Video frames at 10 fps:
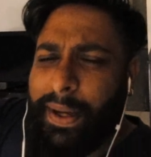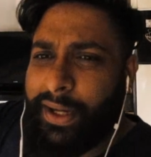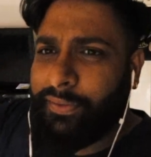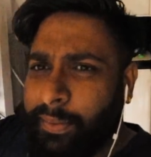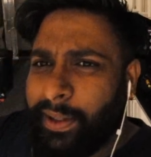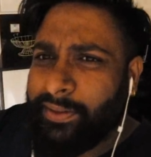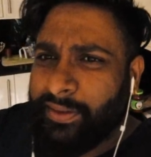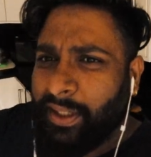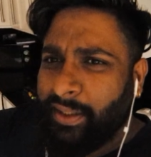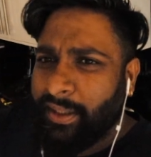back from
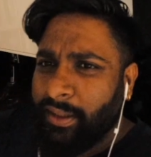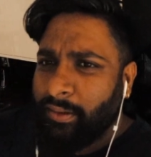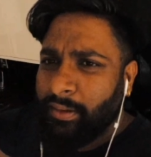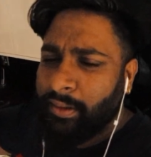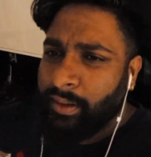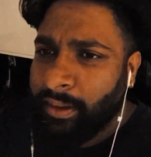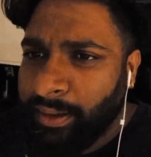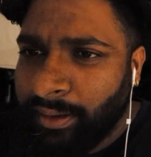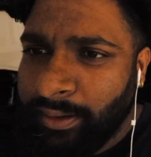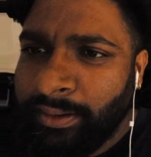outside now.
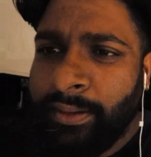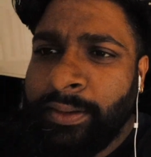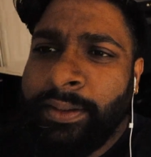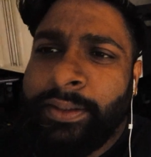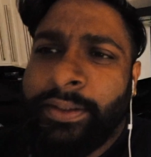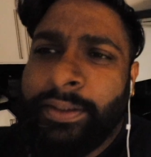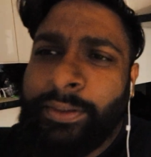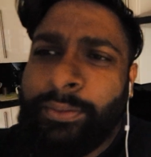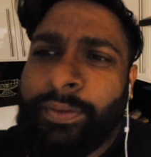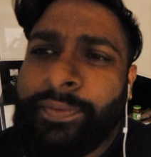
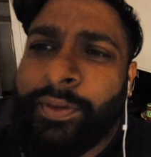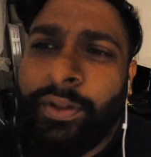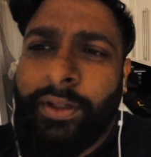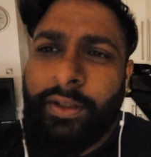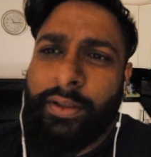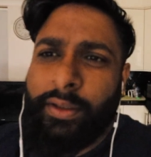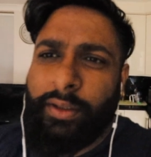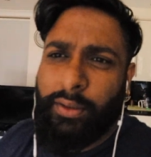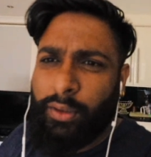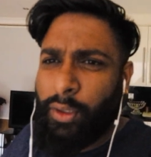We've got
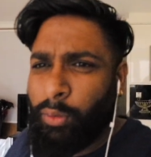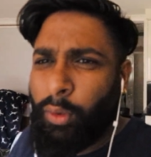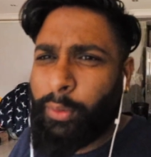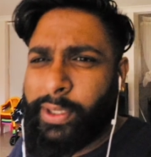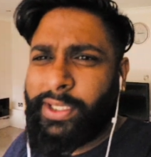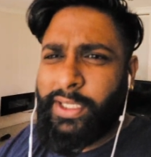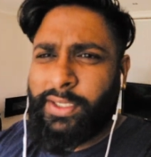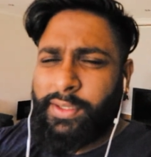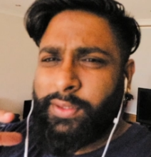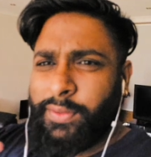what we
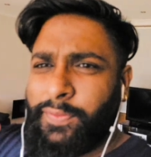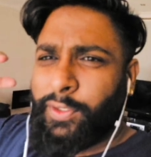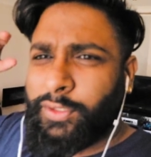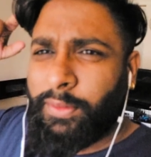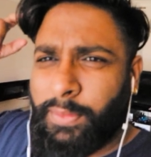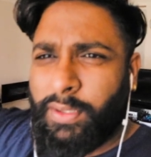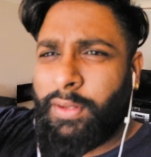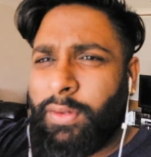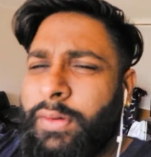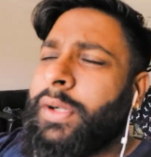need to for
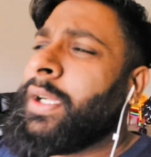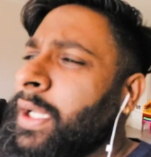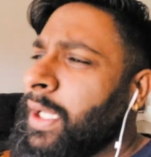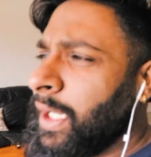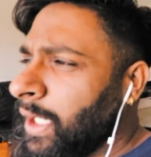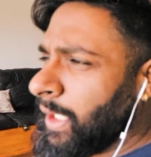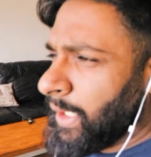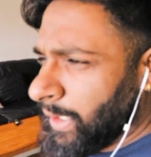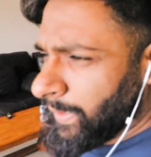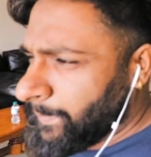tomorrow,
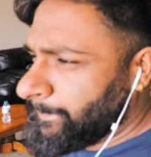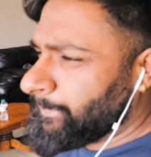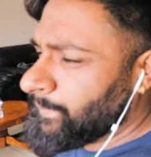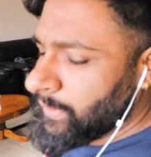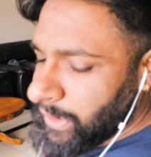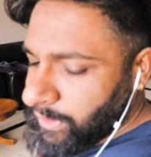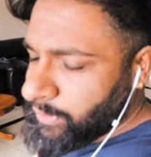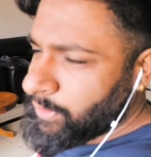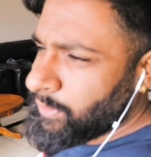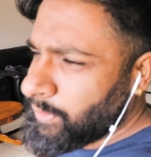day
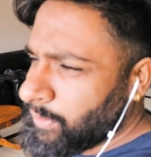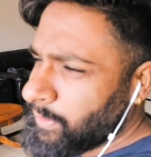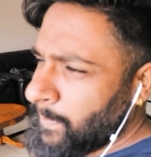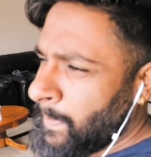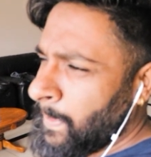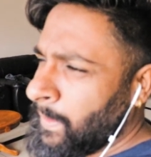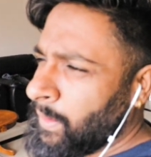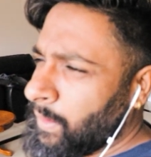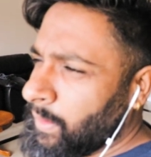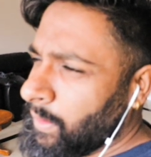two.
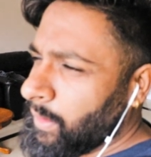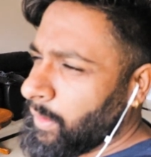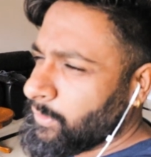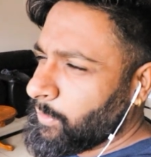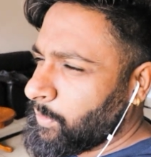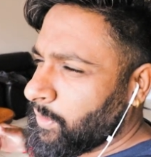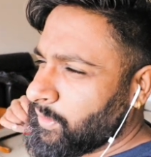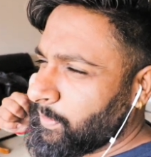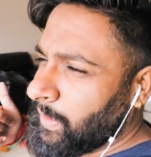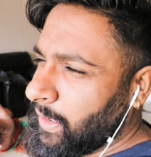So we've got the
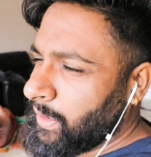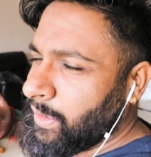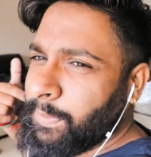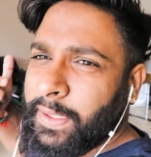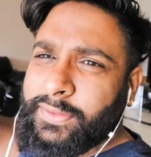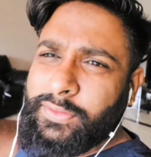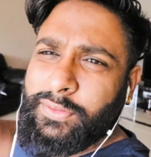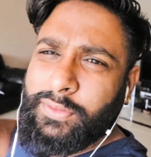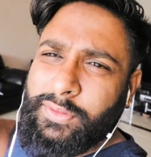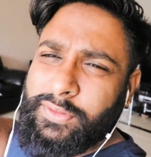spaghetti, the pasta
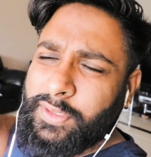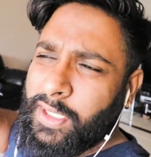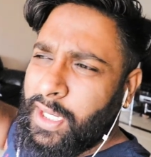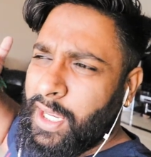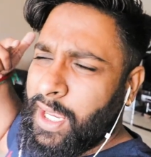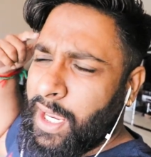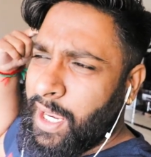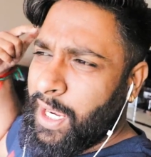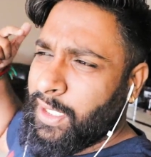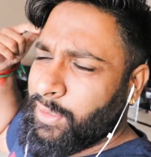sauce,
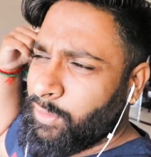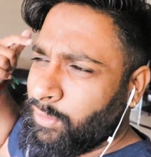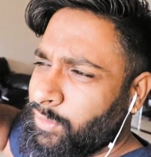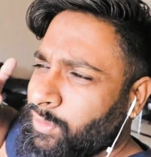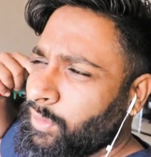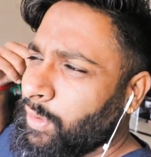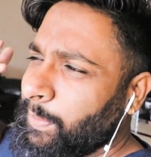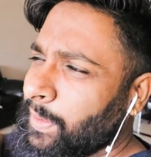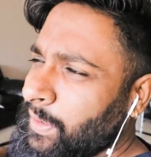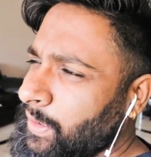and also a
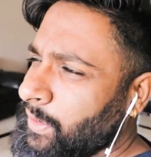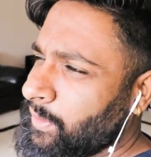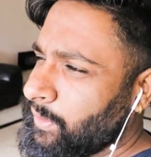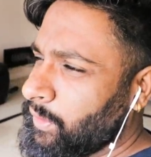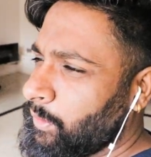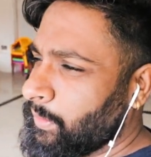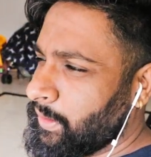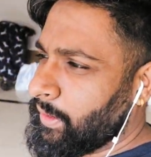panini to go with